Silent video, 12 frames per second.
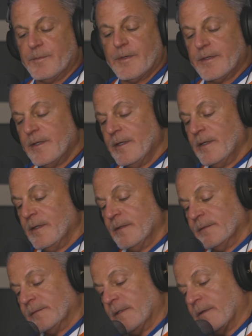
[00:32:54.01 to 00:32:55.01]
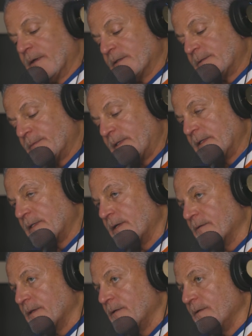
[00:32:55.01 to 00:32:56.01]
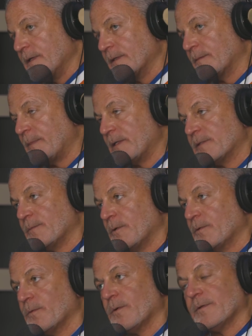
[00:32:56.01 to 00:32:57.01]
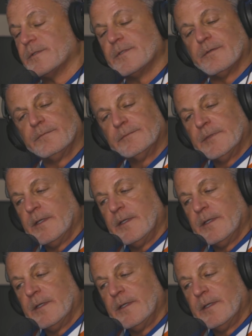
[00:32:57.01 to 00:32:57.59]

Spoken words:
But there are some things here that you can get the best of both worlds. So.